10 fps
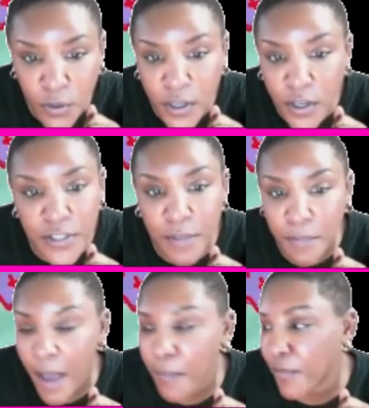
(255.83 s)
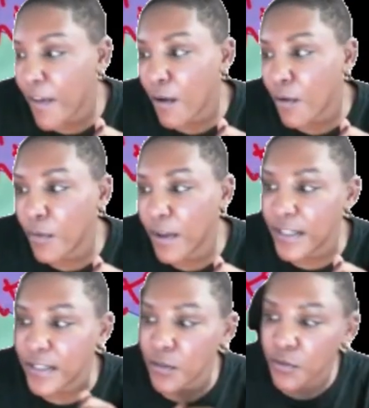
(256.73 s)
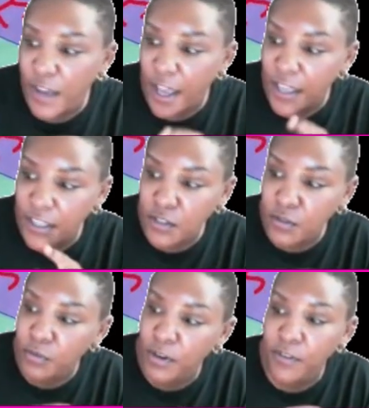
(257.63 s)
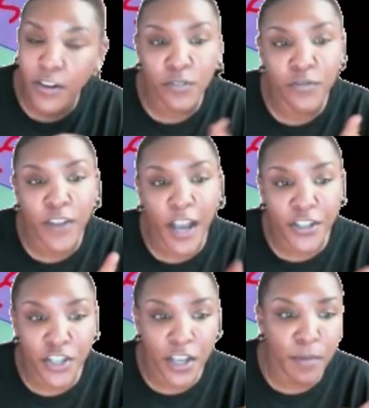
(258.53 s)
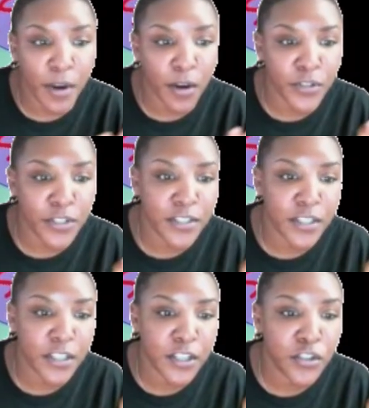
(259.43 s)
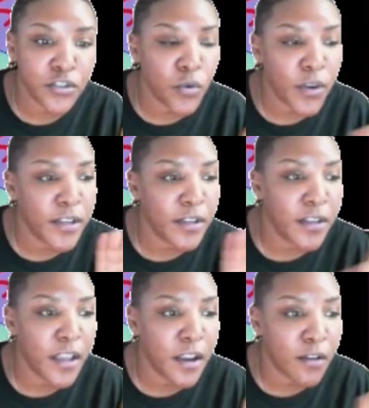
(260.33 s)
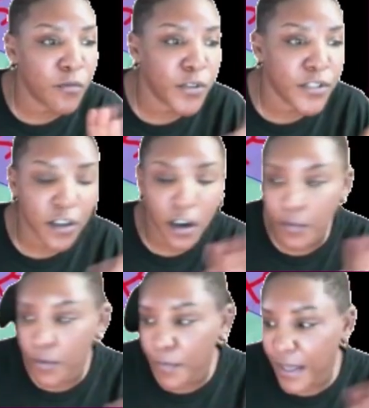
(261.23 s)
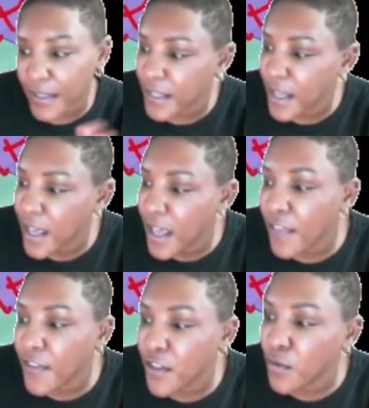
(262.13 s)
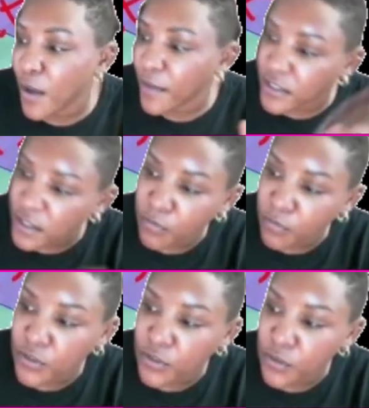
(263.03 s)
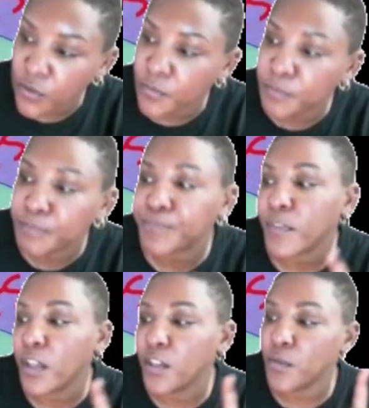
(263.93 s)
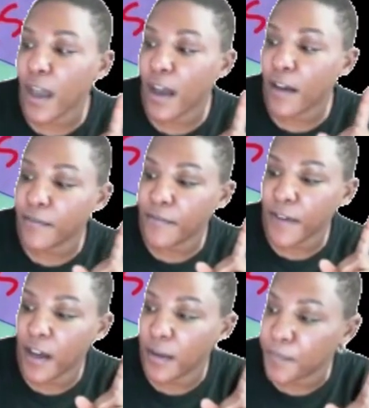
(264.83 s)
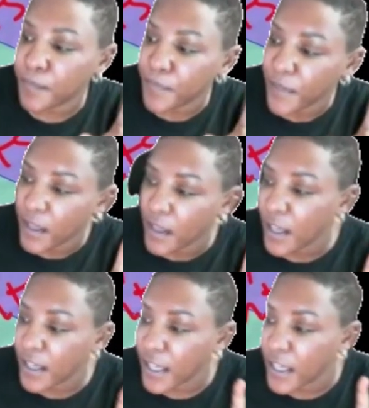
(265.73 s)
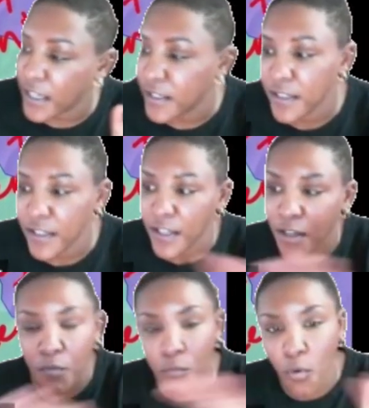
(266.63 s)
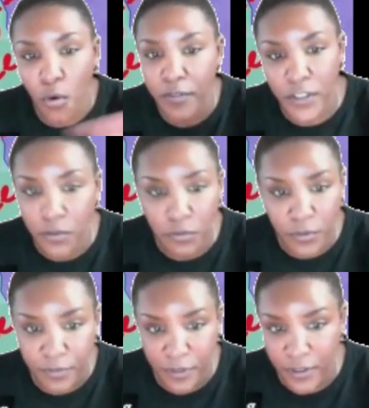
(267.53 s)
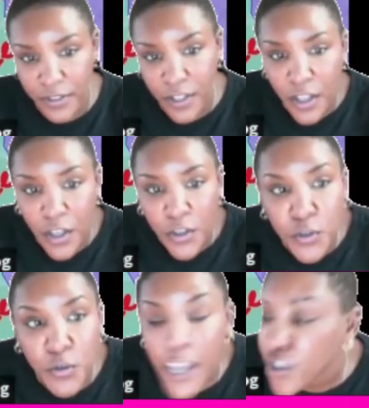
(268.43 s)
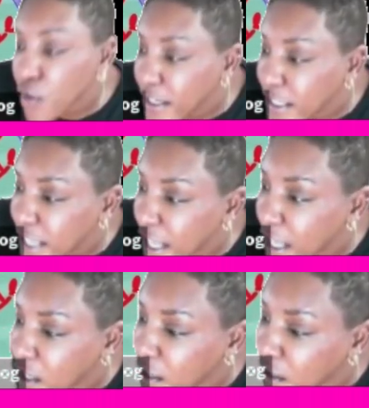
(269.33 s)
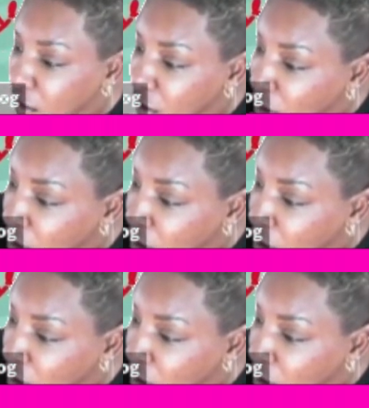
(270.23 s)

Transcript: So here's the map of how it was. So you've got Eagle River, you've got J Bear, which is the Joint Air Force and Army base, and then you have South Muldoon, and you have again, more of Eagle River. So they tried to take